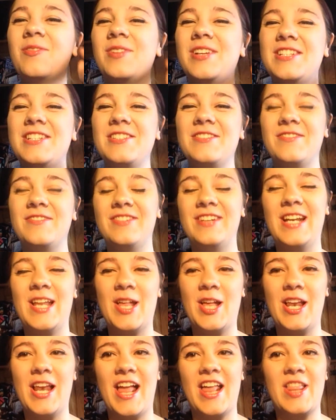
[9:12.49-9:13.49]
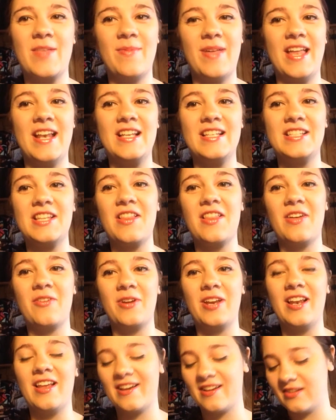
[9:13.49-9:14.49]
we just really collect the pins that
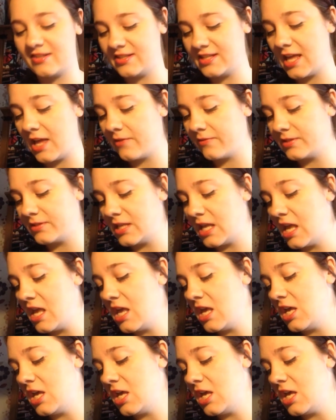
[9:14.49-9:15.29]
we like ourselves